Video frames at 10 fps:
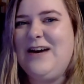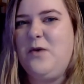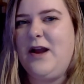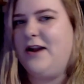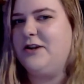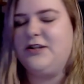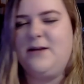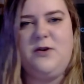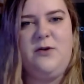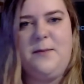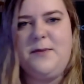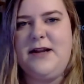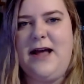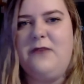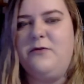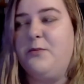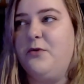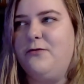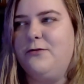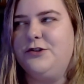We kind of just kept going up and down. We
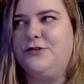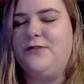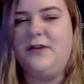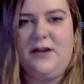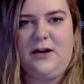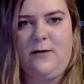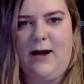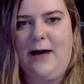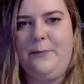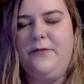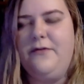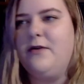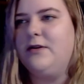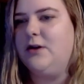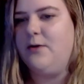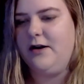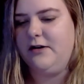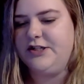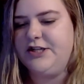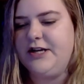both were just feeling like crap, very low
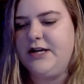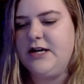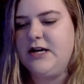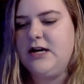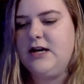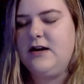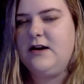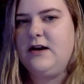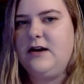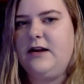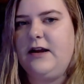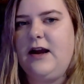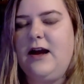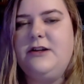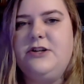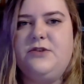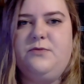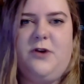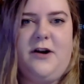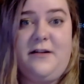energy. Like, I
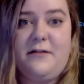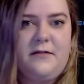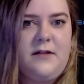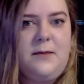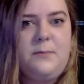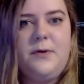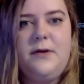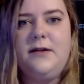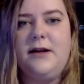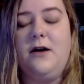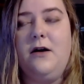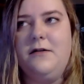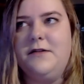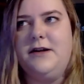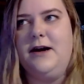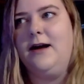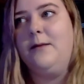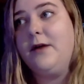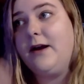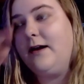just wanted to sleep, like, all the
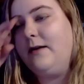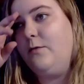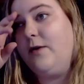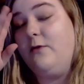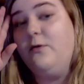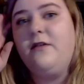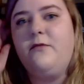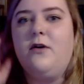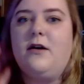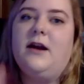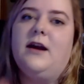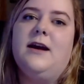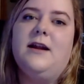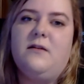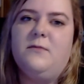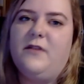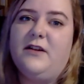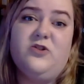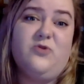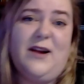time. Like, when I was working, it's almost,
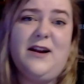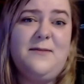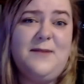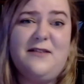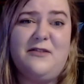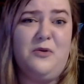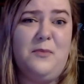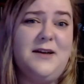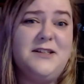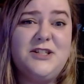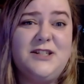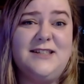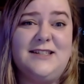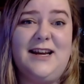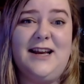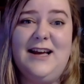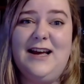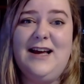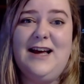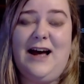like, drained me so much. Because, like,
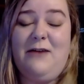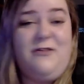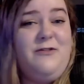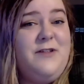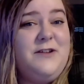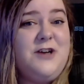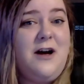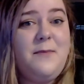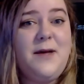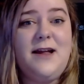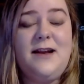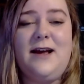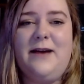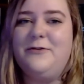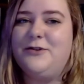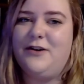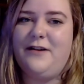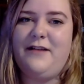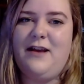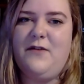I was new to the job, and I was trying
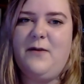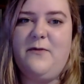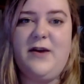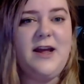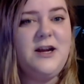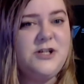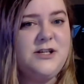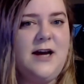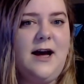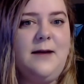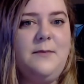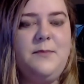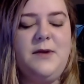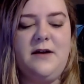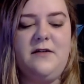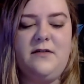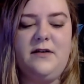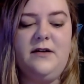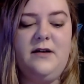to save up vacation time because